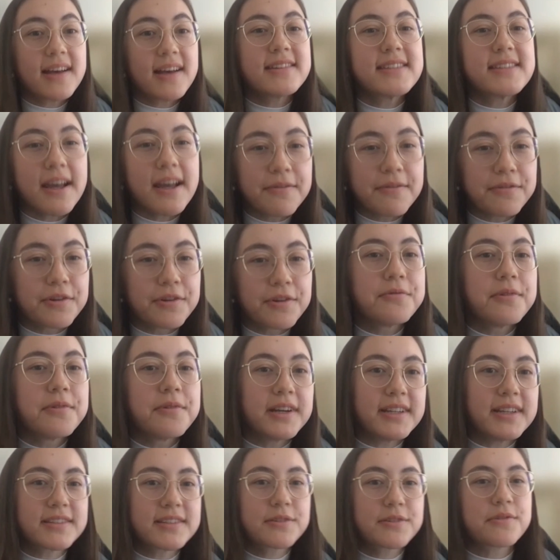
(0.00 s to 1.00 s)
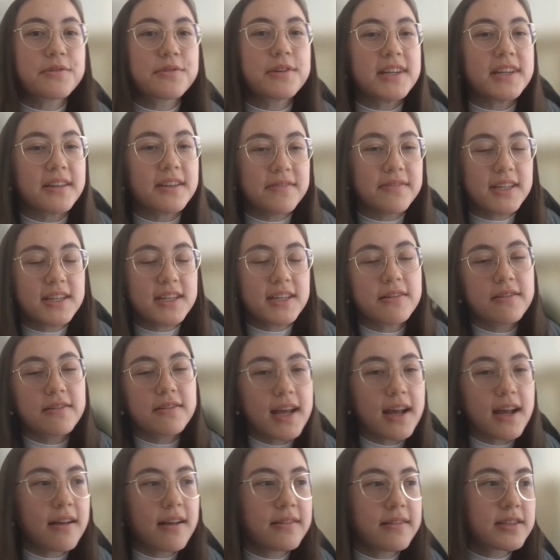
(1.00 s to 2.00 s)
Everyone is creating video
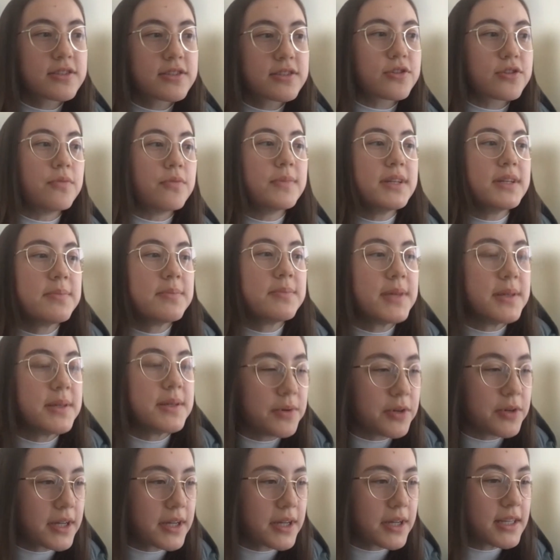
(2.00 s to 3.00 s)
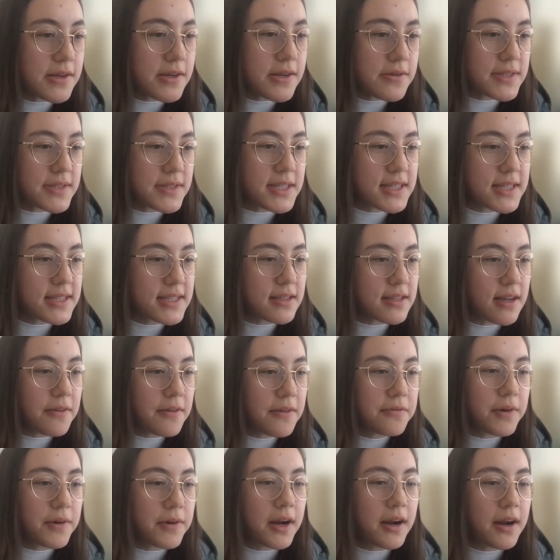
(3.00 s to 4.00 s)
now, and so many people can use this
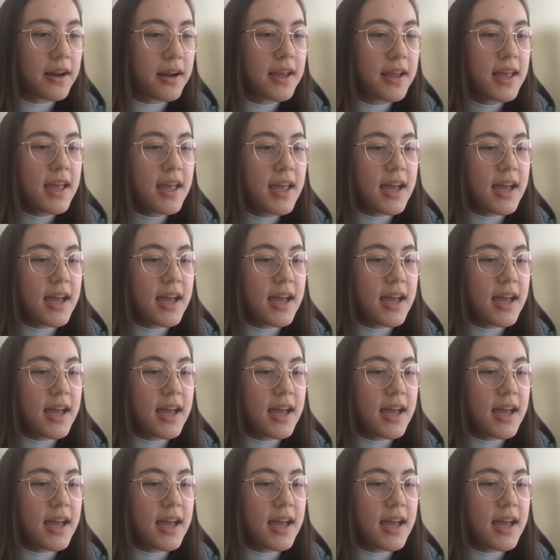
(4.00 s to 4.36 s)
software.